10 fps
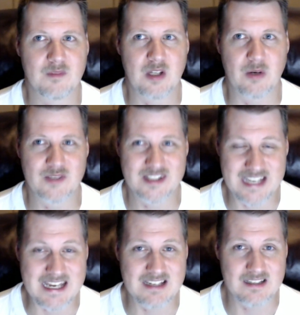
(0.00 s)

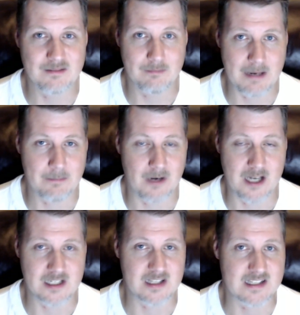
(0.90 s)
seeing my
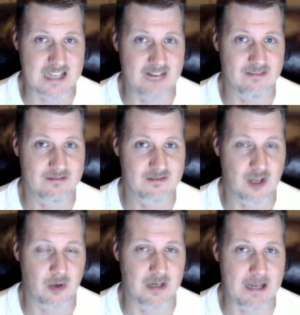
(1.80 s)
project, this native
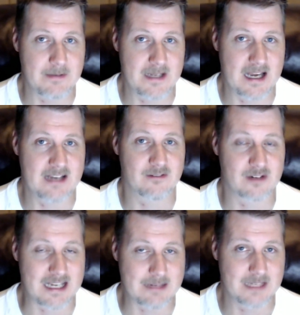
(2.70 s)
token API for
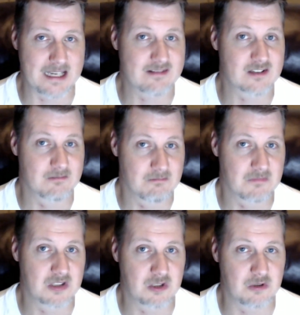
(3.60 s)
game devs
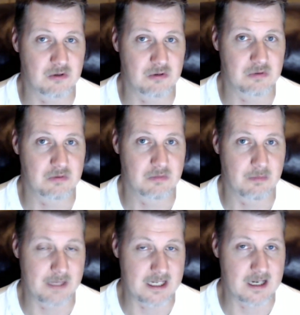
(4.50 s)
to
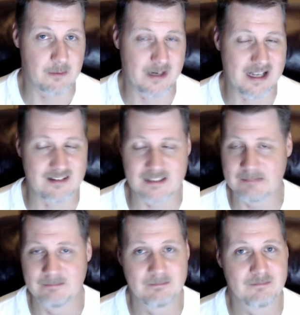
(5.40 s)
become a reality,
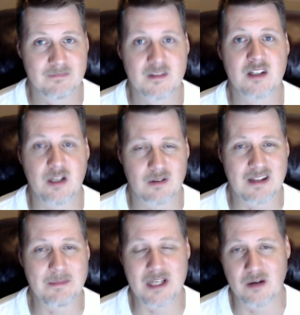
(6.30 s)

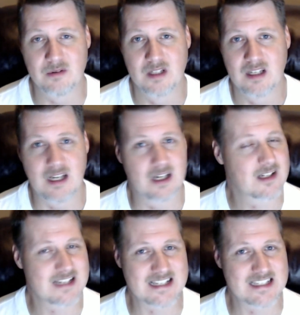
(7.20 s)
let me know.
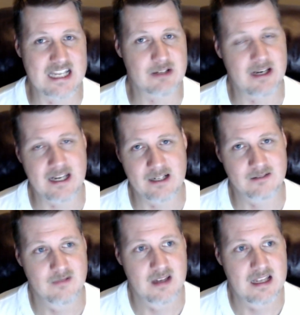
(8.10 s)
Because as it stands right
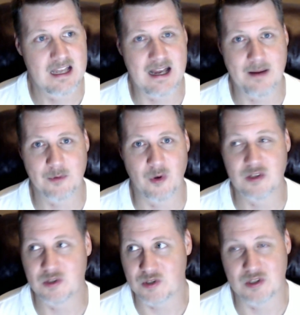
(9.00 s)
now, I'm
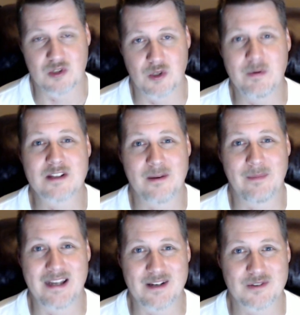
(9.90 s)
going to just assume that
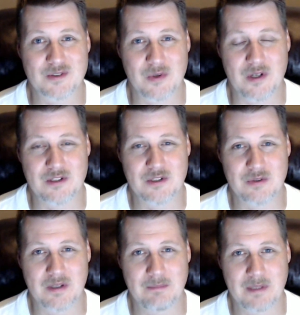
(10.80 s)
somebody else is going
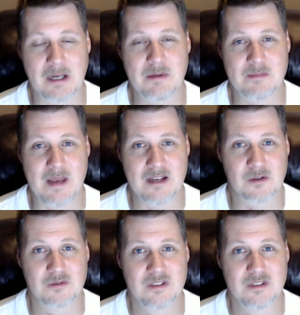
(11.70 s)
to pick up this mantle.